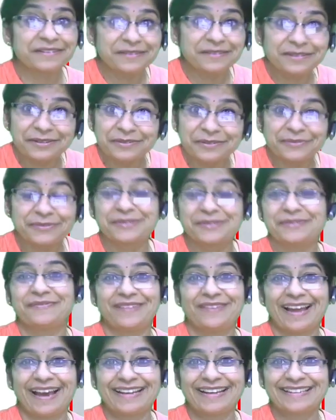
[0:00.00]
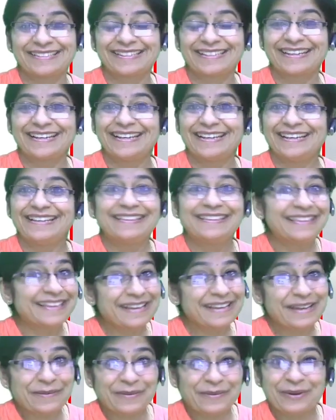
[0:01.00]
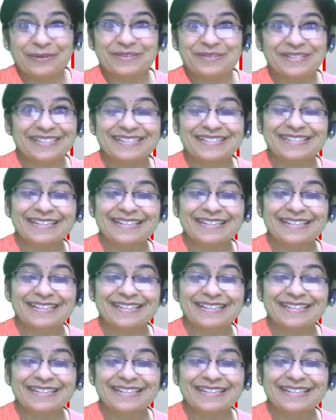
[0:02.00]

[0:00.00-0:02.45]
earth was flat. Think about it.